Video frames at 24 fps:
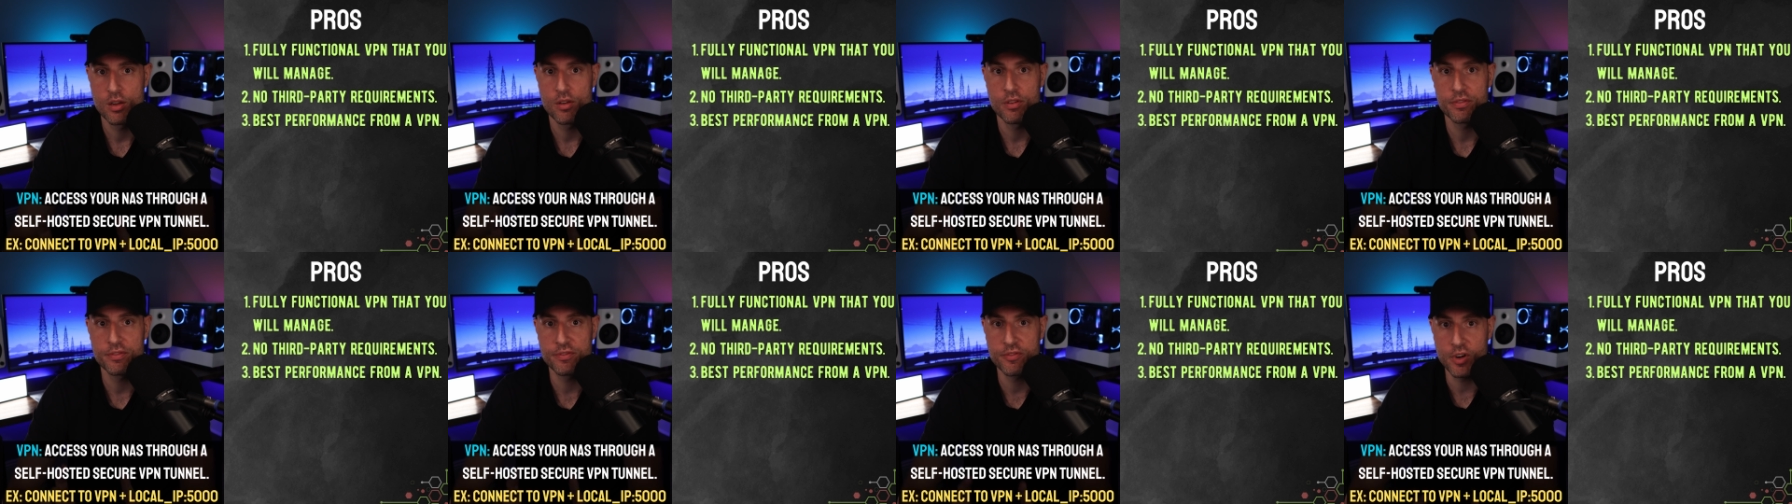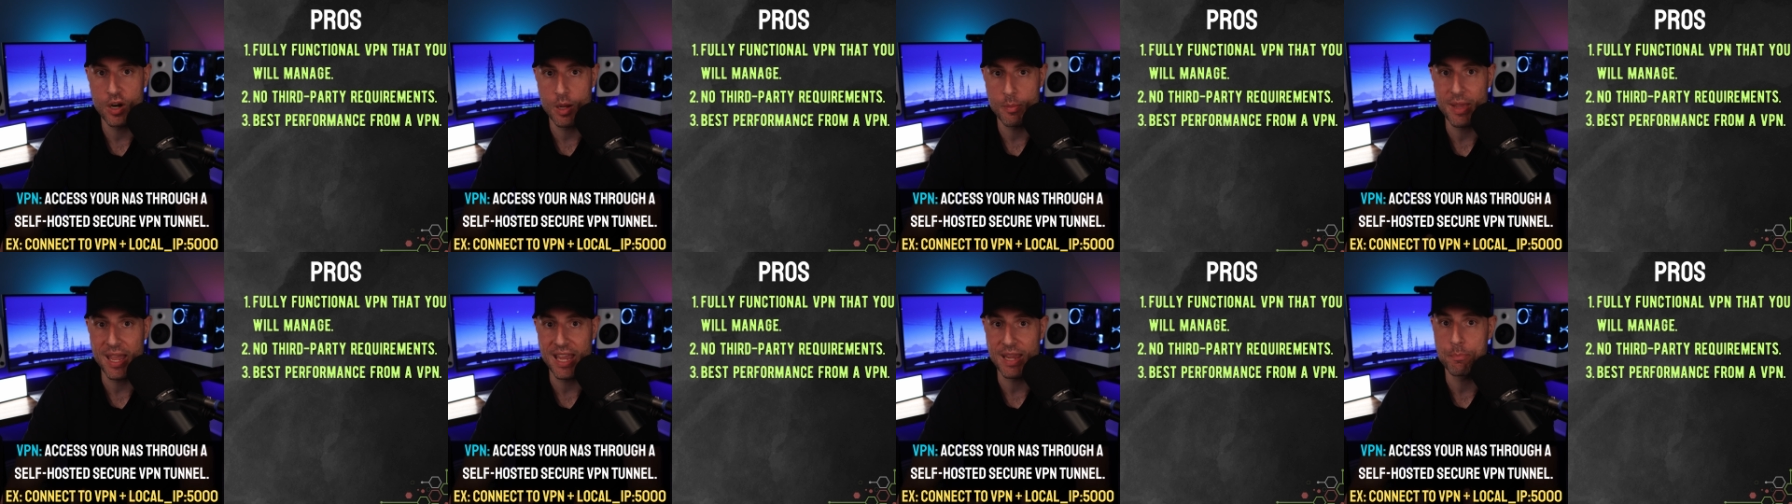
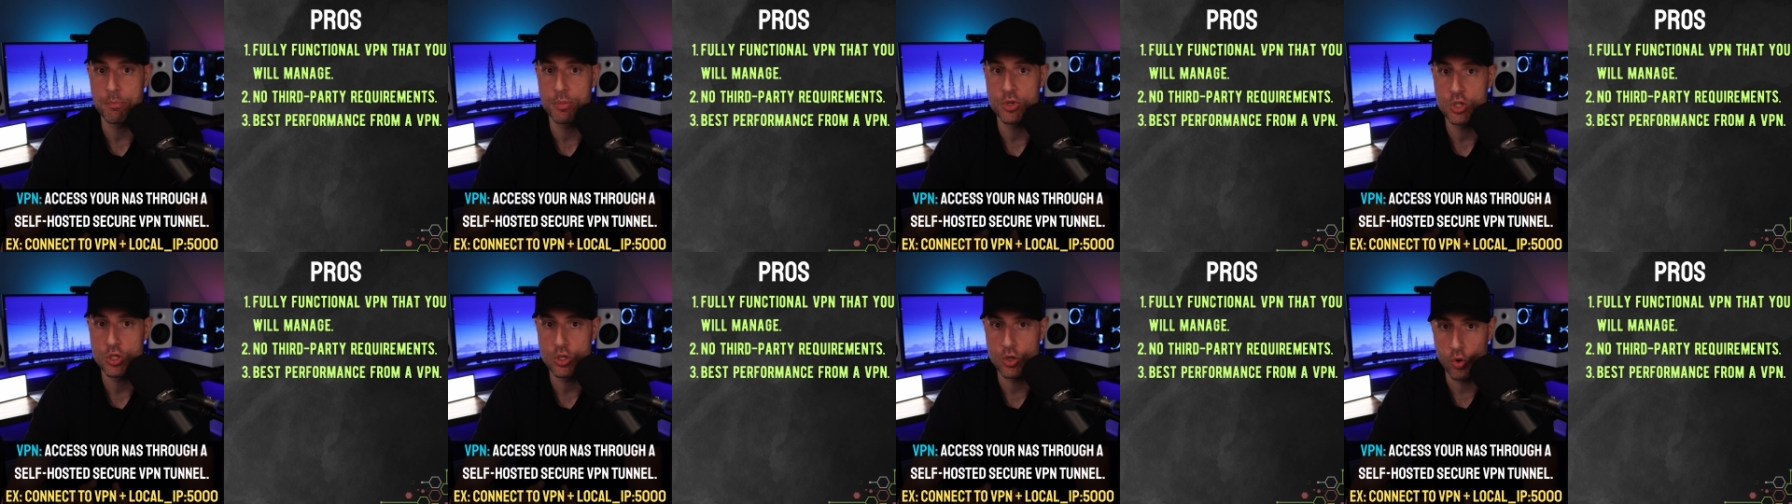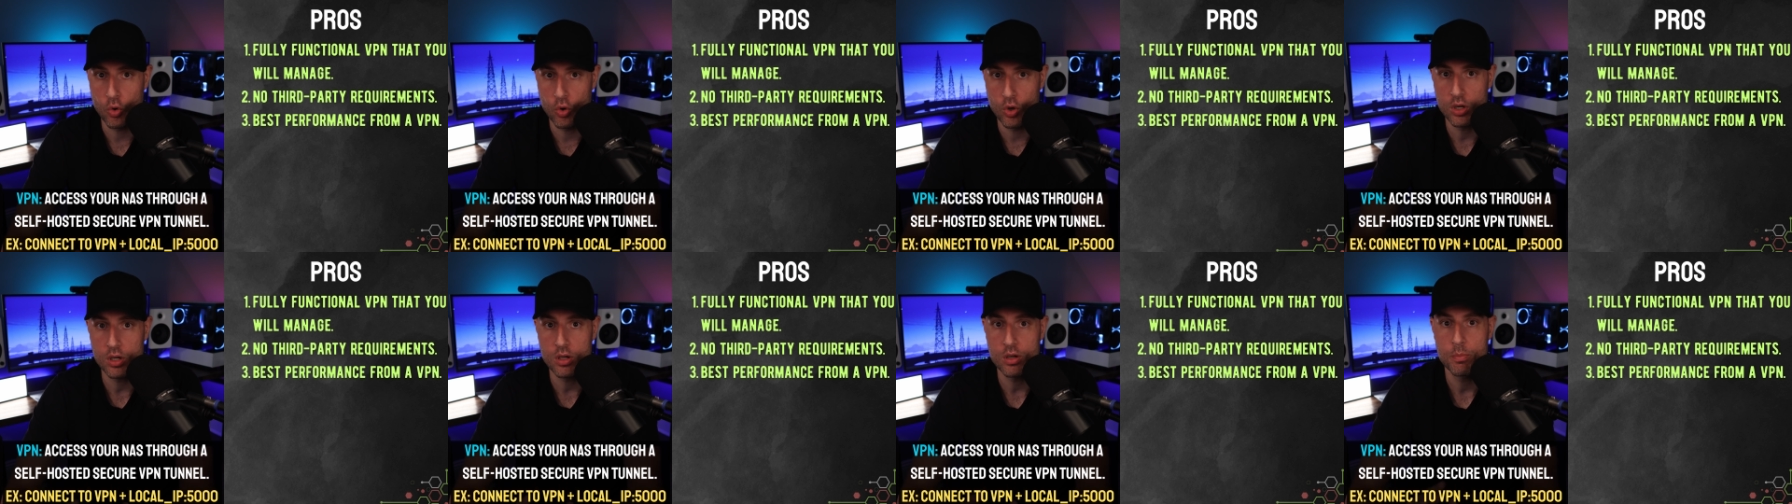from a
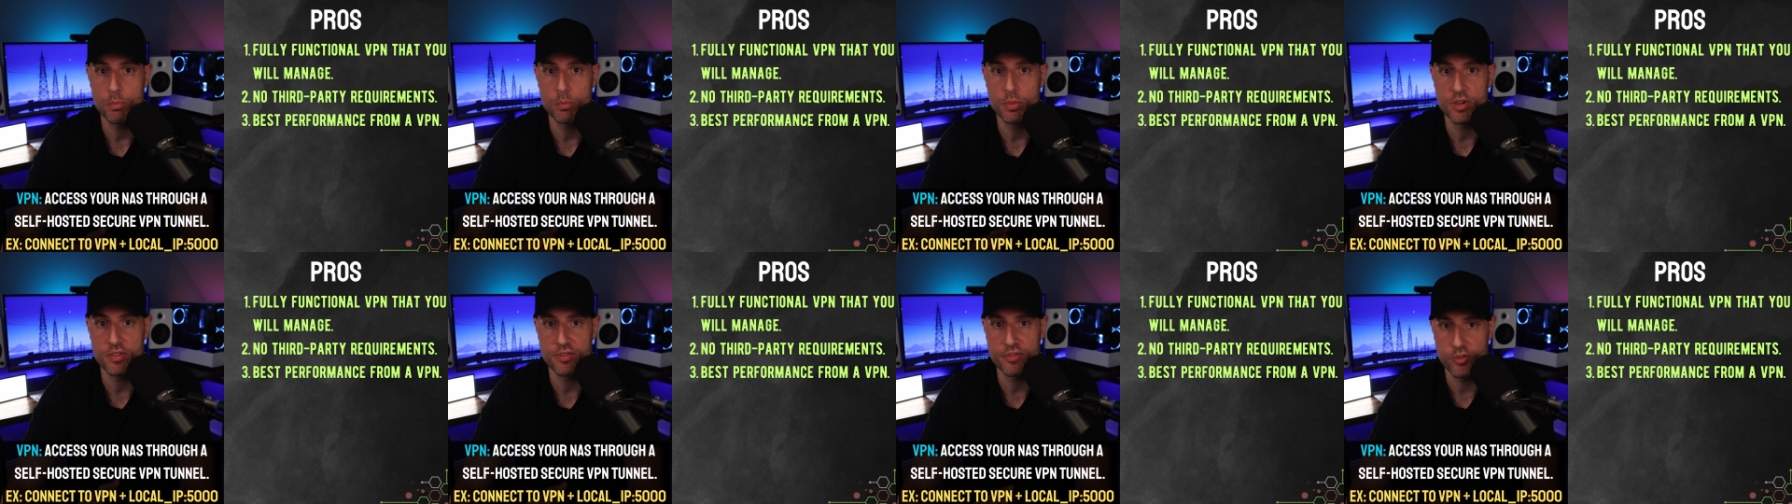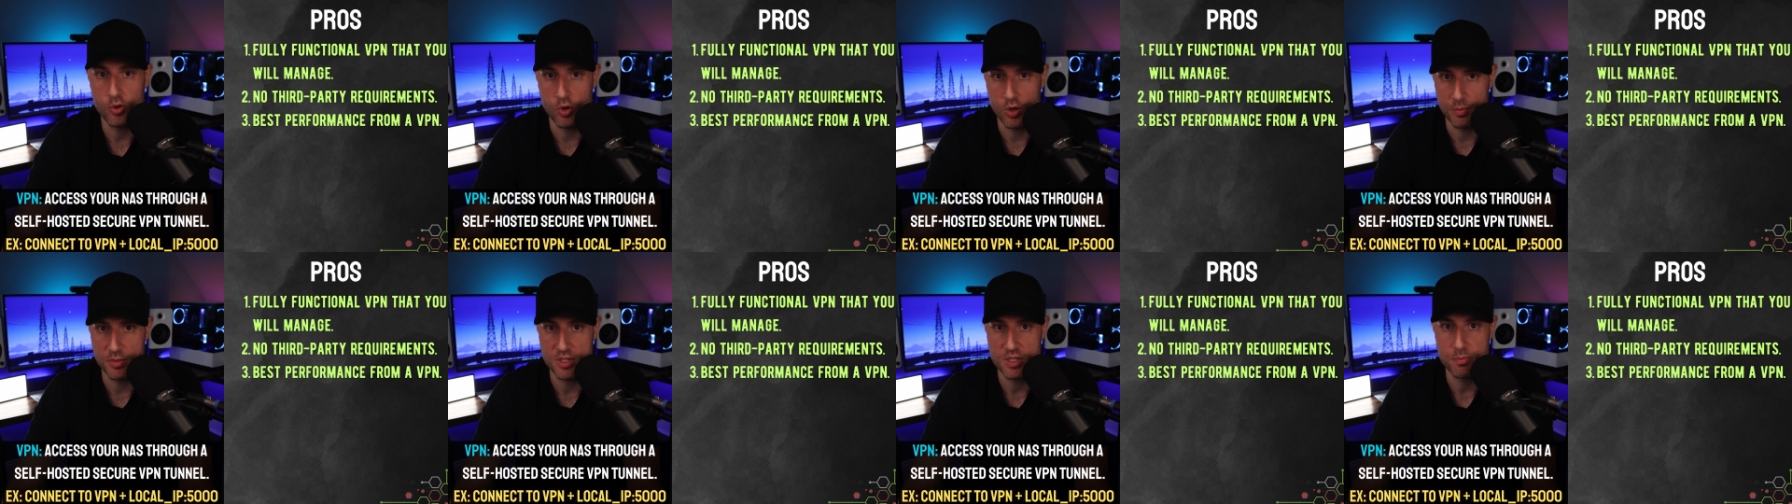pure
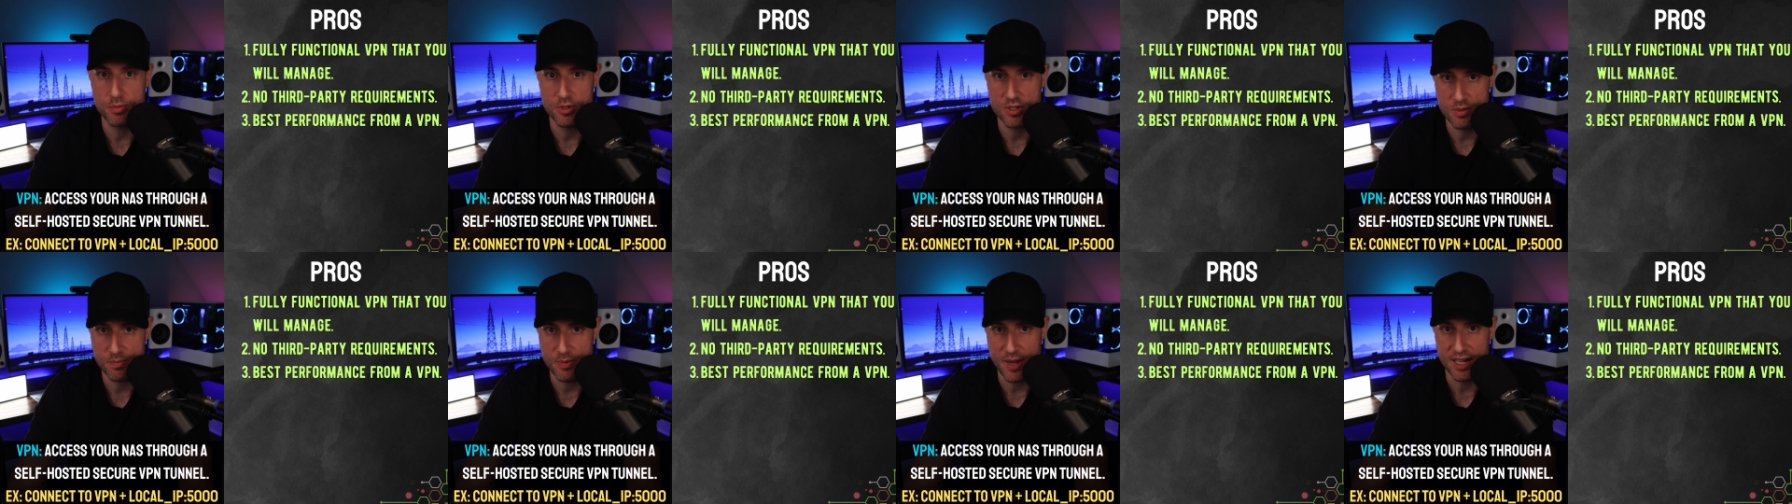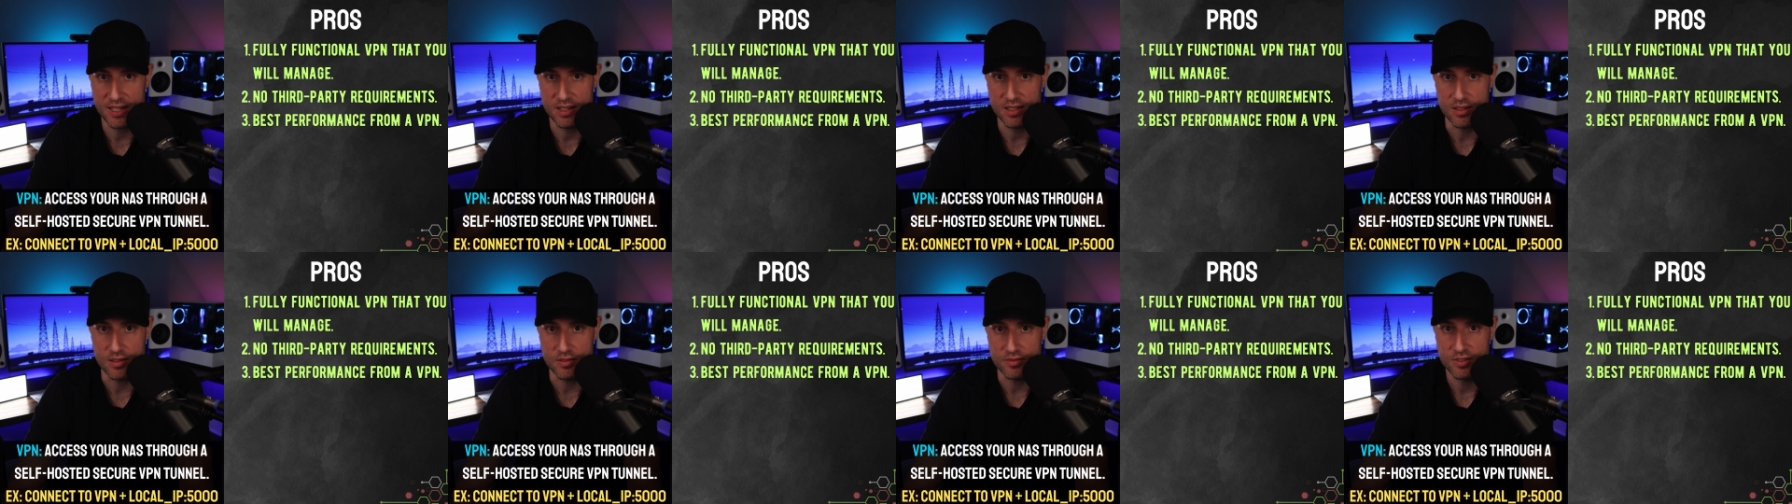performance
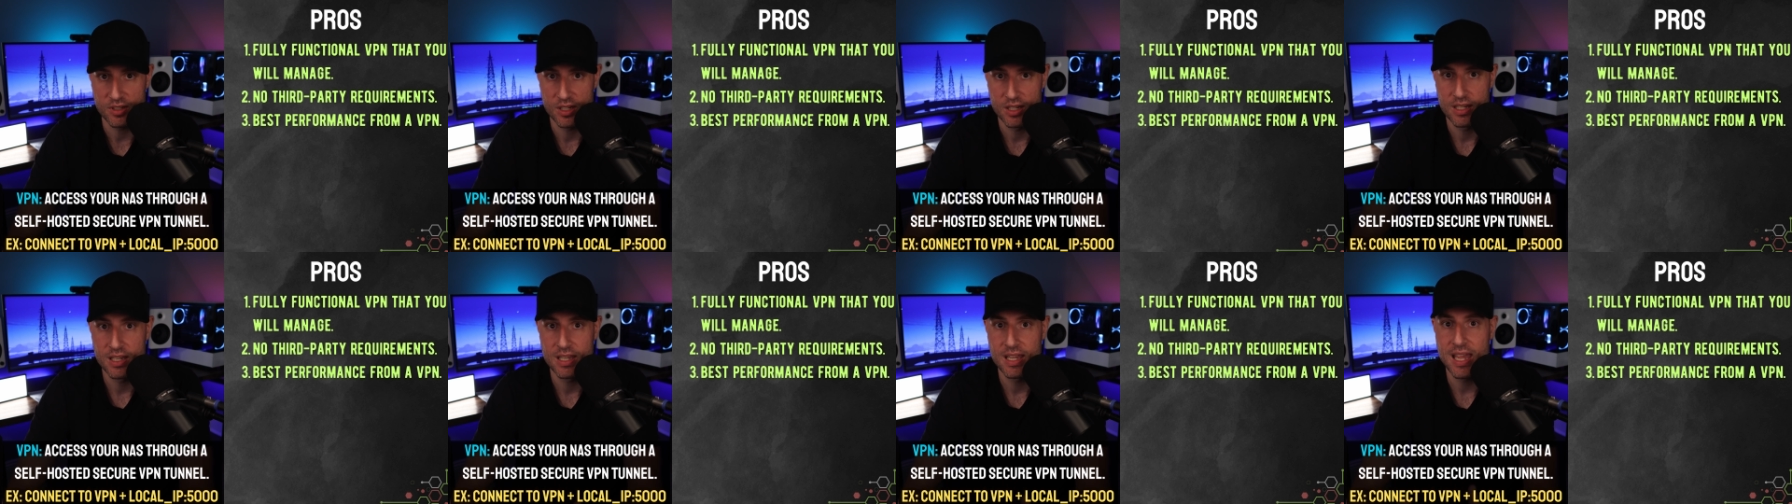perspective.